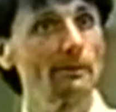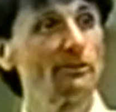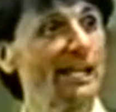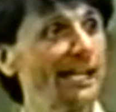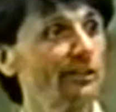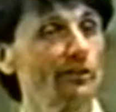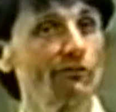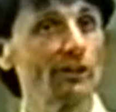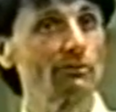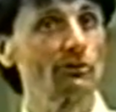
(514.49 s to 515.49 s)
debt of
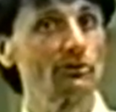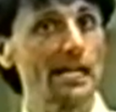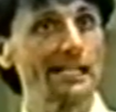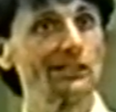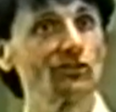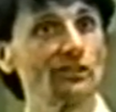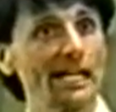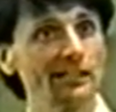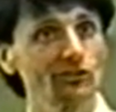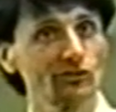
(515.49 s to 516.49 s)
the Federal United
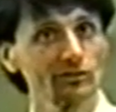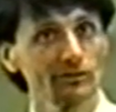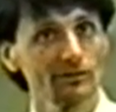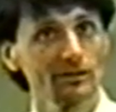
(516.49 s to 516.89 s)
States,